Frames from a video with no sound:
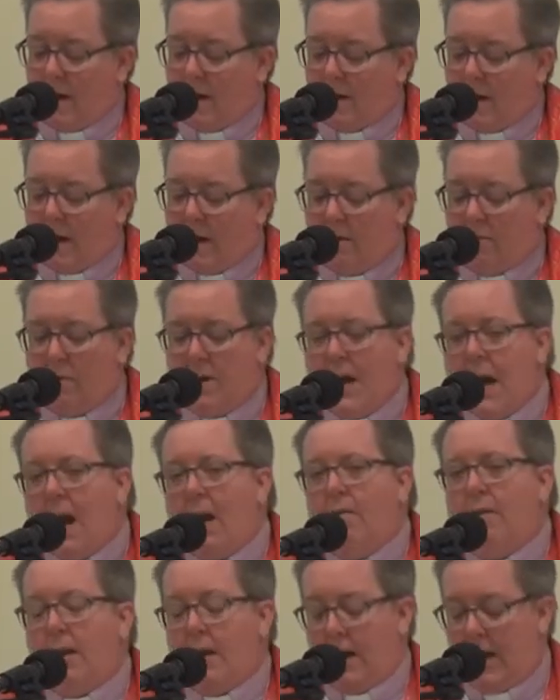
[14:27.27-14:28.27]
Now, the
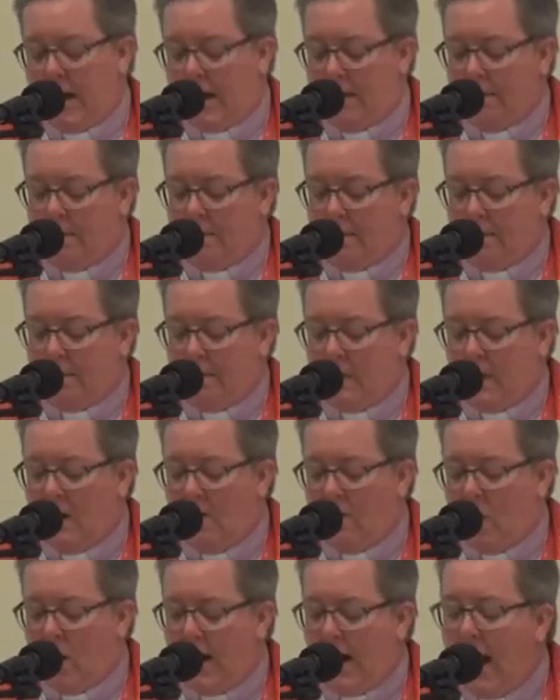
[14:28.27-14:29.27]
reality
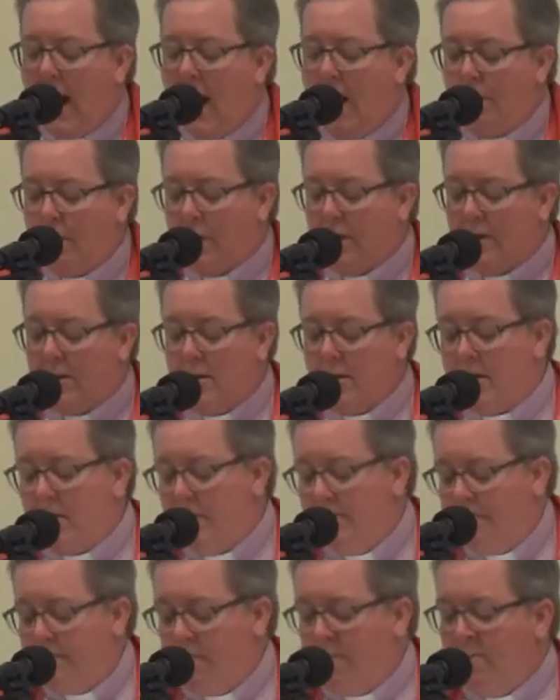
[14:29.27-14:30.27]
of what
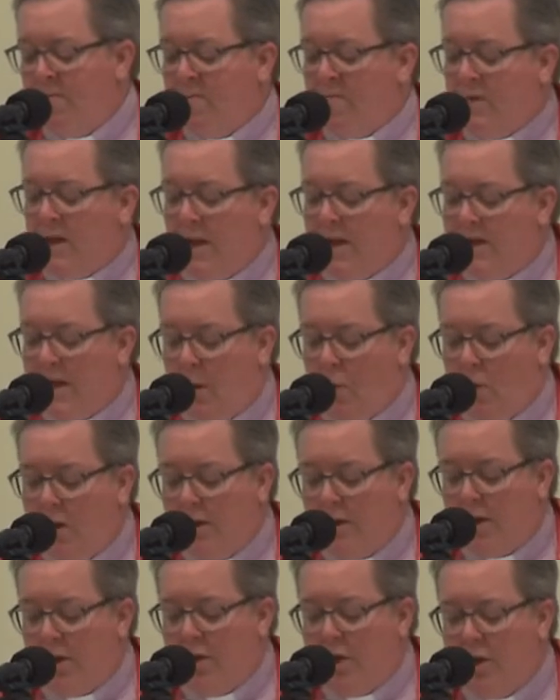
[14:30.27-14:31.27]
happens is that
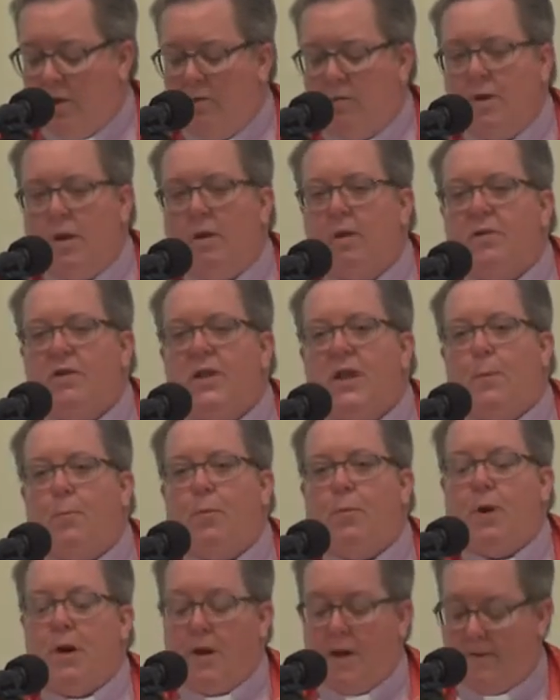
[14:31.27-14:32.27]
once the children are
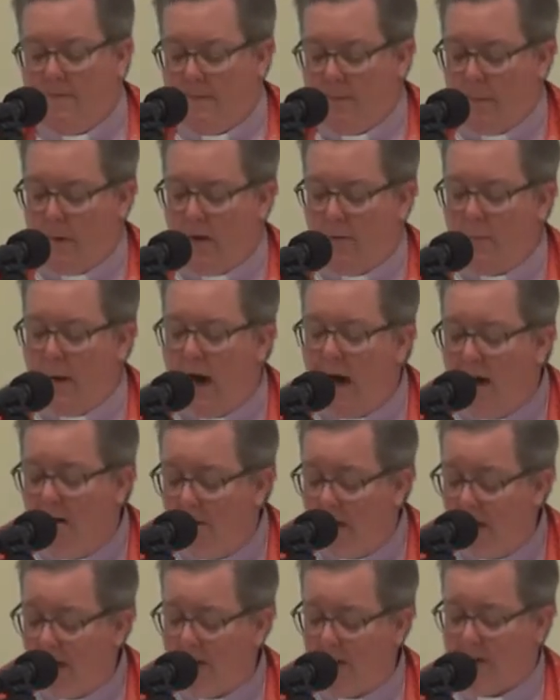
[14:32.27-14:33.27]
separated from their
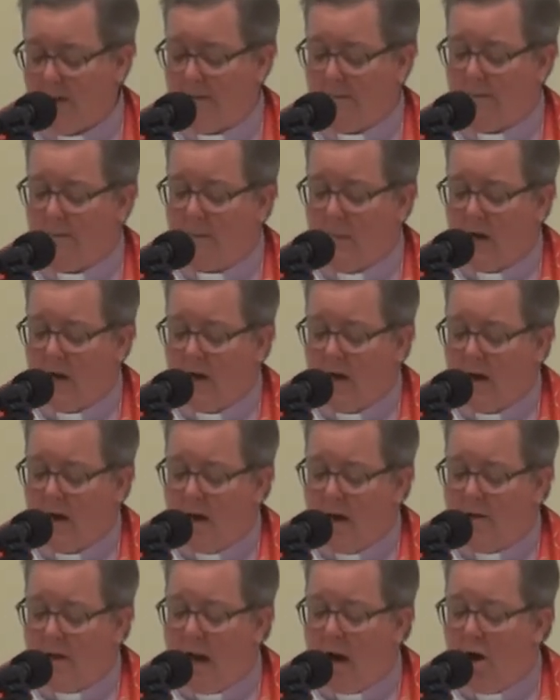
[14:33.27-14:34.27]
parents,
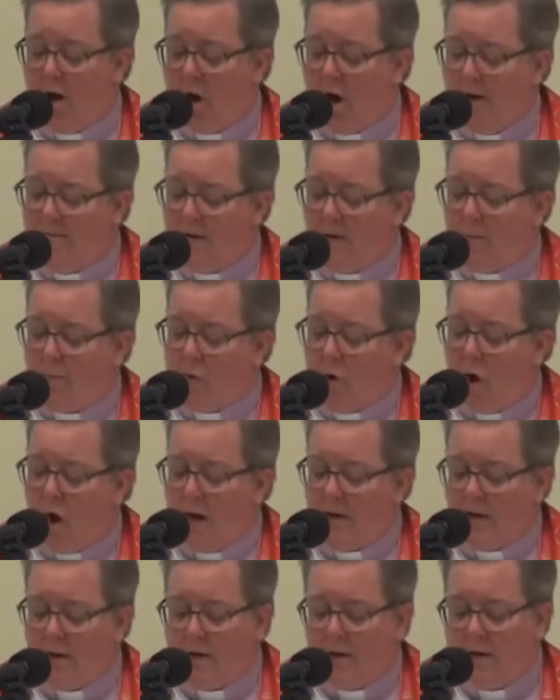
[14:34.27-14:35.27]
they are often
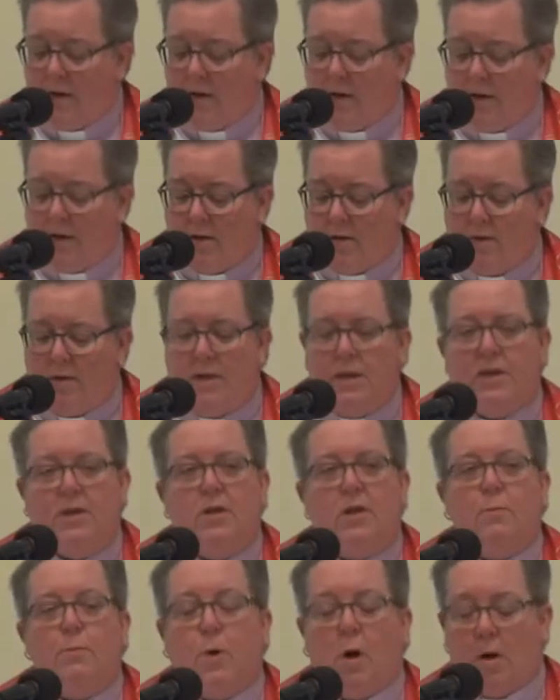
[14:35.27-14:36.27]
brought to
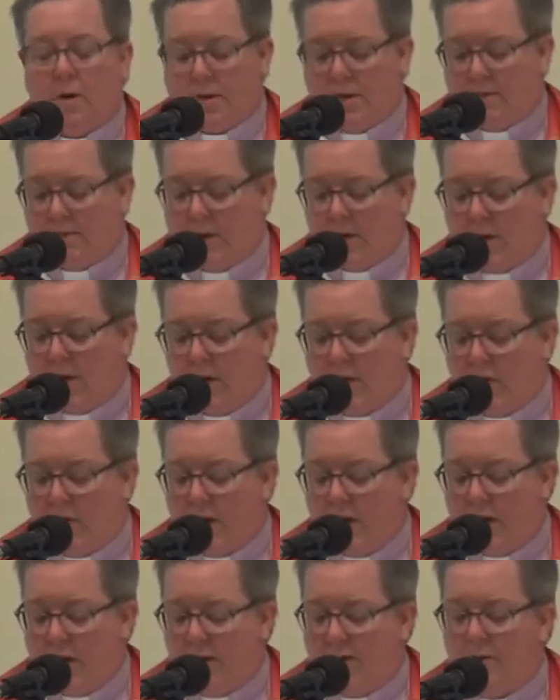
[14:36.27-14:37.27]
distant parts of the
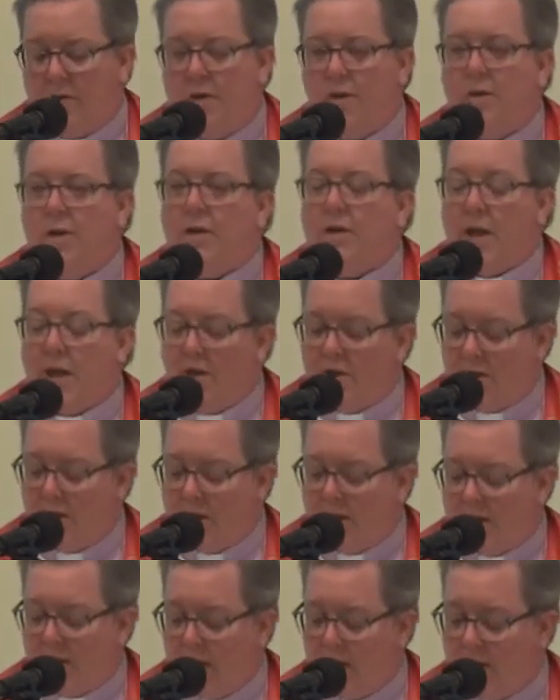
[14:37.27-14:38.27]
country, to
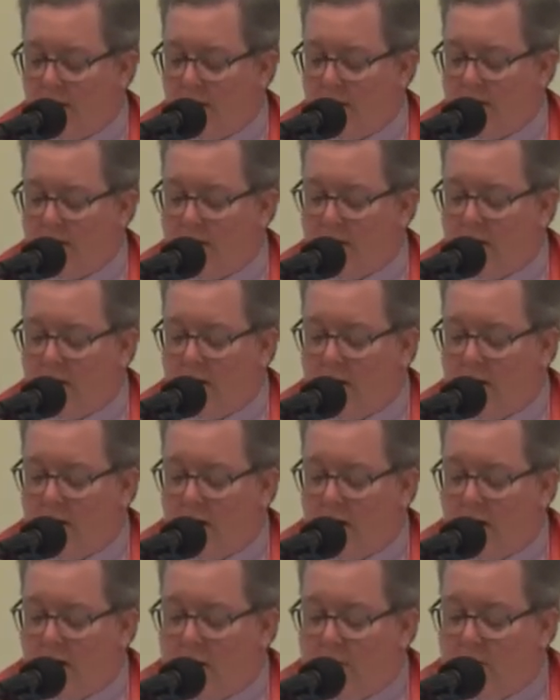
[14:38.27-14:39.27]
detention centers,
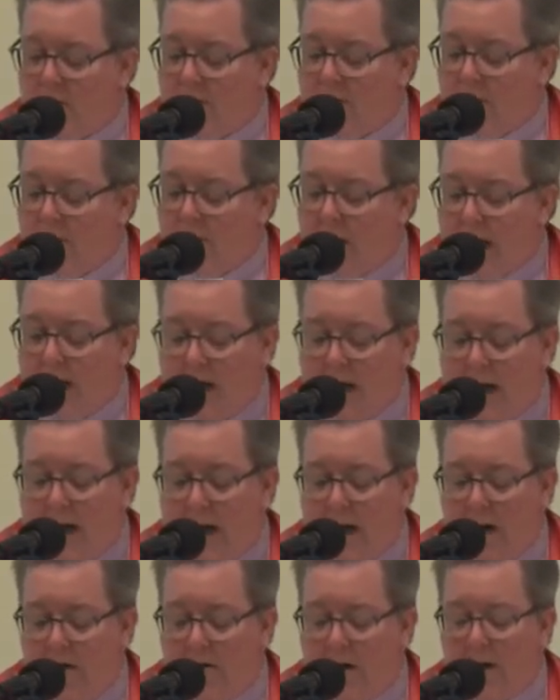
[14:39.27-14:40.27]
before they get a
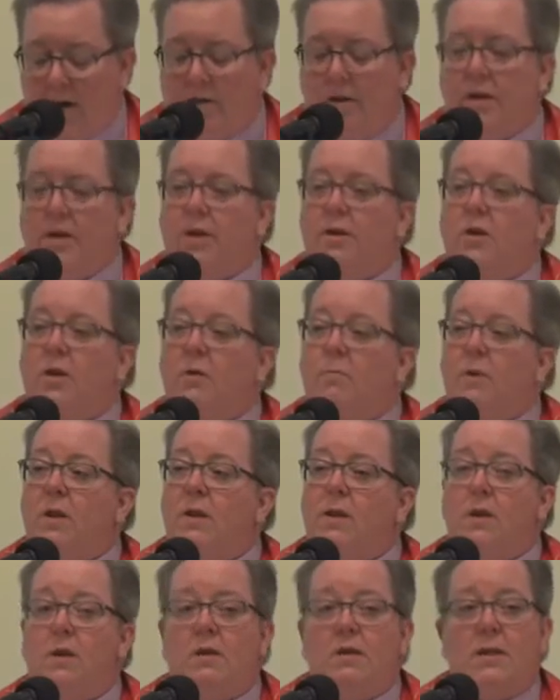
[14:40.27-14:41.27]
hearing to
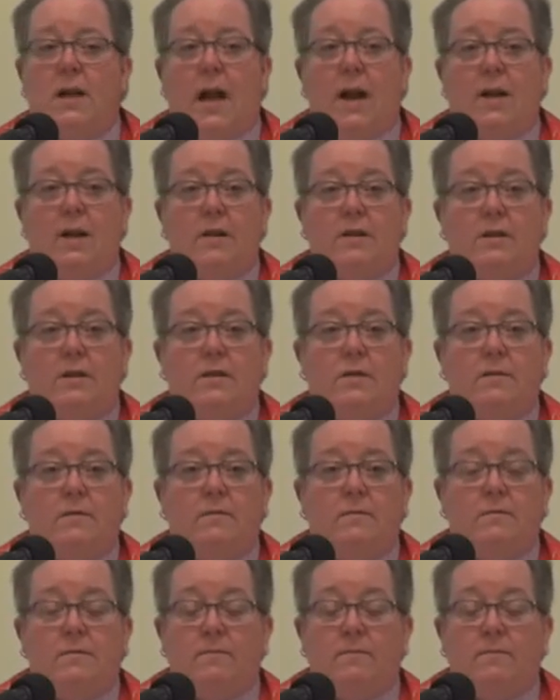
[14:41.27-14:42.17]
determine their status.